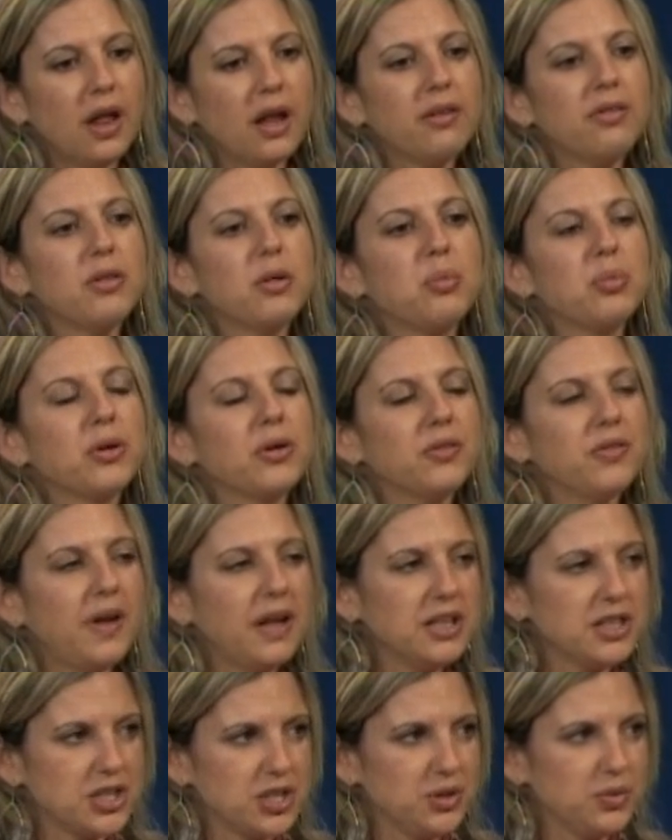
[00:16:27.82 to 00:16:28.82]
the
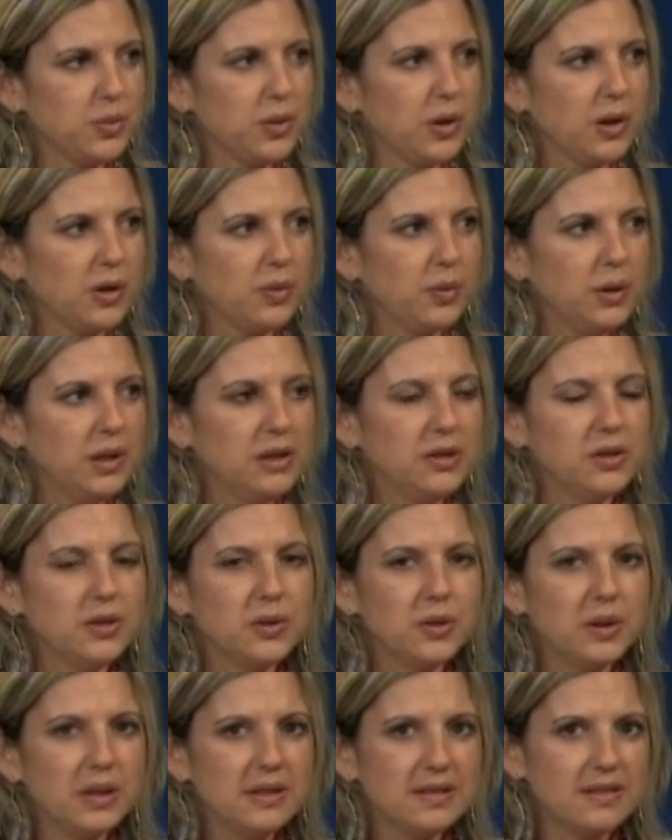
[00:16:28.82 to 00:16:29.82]
prevention work we
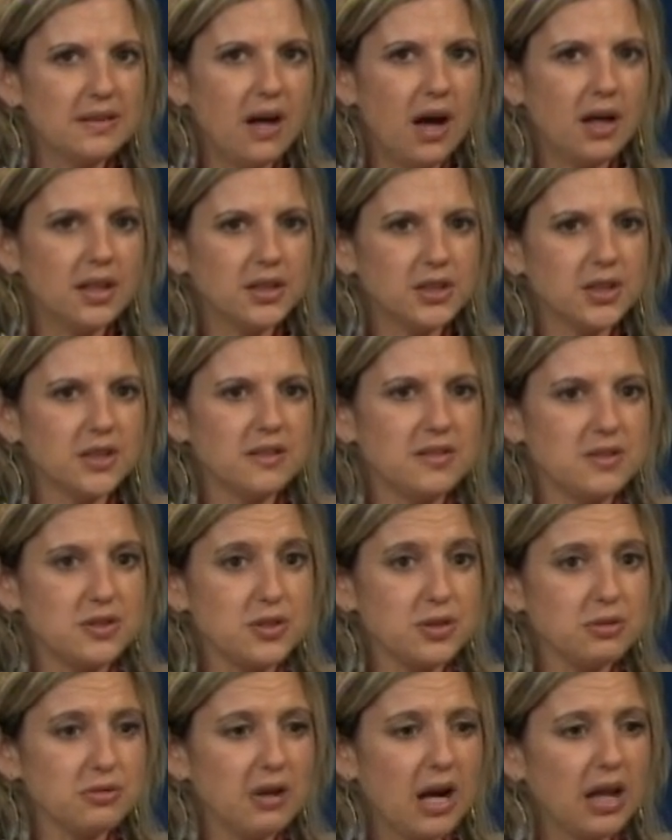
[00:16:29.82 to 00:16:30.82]
do is not just
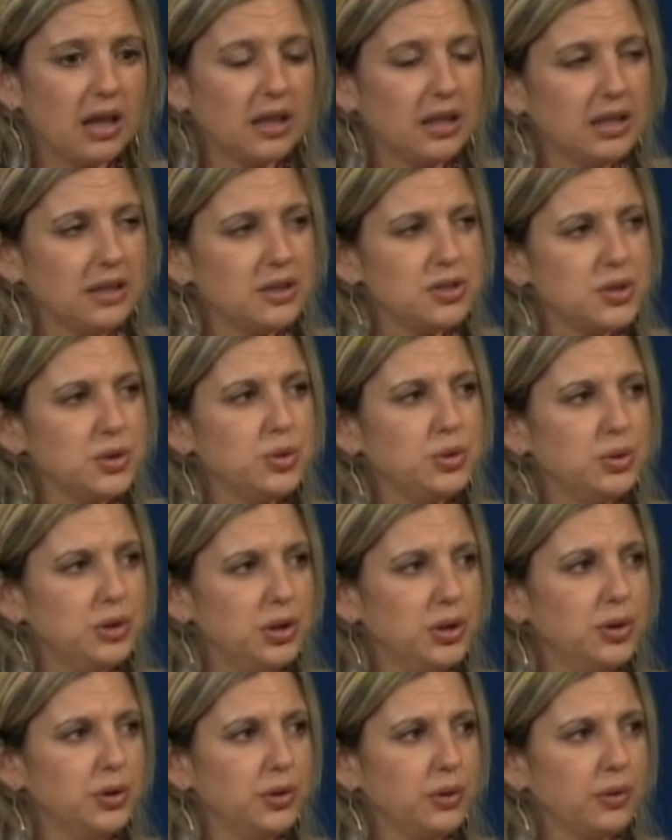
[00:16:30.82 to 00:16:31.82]
directly to
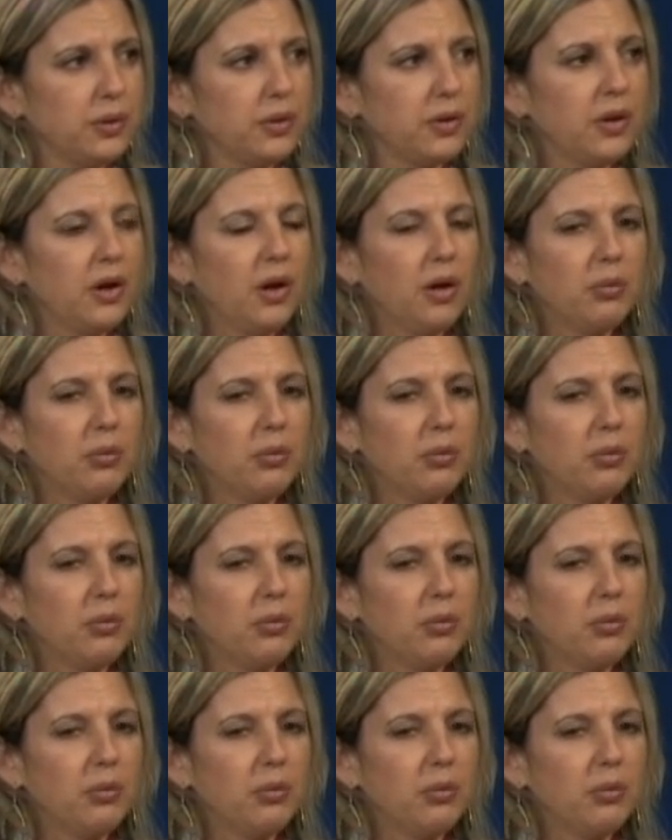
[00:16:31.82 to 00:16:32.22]
youth,